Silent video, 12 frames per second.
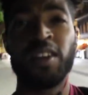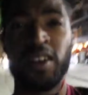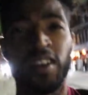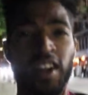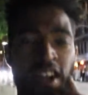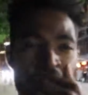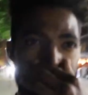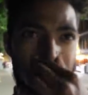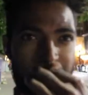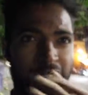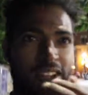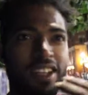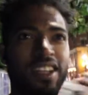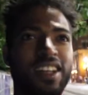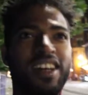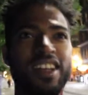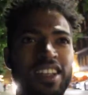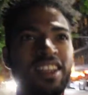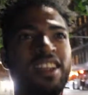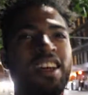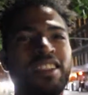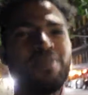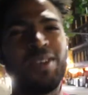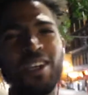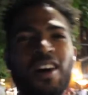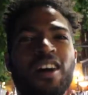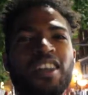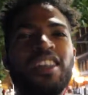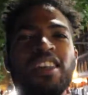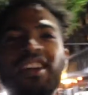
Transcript: it or not, not to be cocky